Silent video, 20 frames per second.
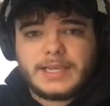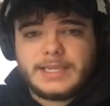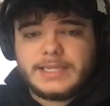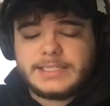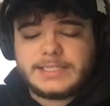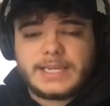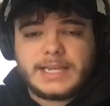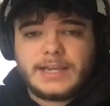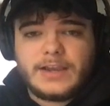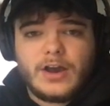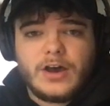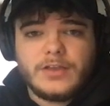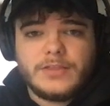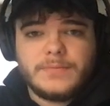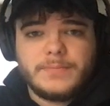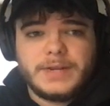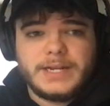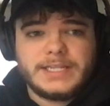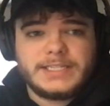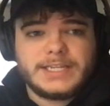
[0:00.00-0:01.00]
He's getting all
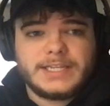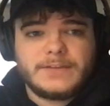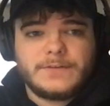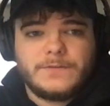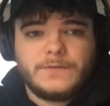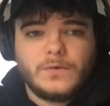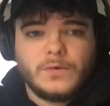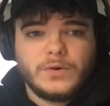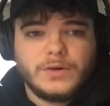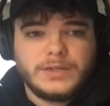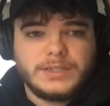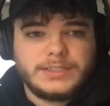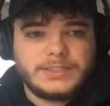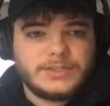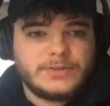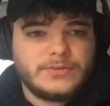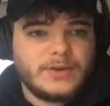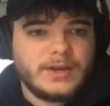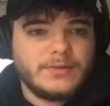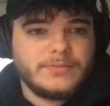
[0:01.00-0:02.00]
the minutes at the 4,
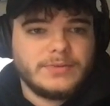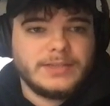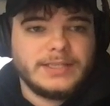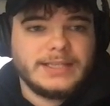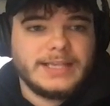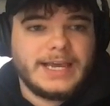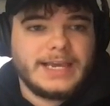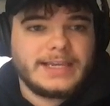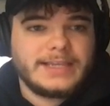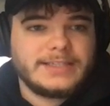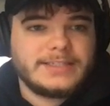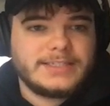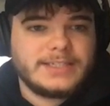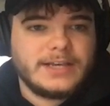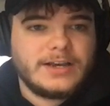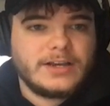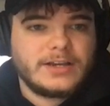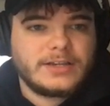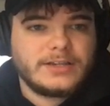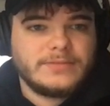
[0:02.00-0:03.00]
so I really like
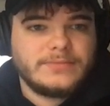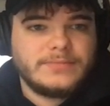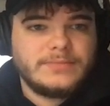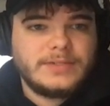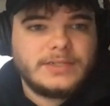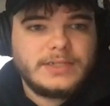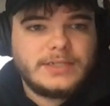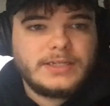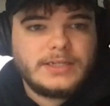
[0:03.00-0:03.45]
Siakam.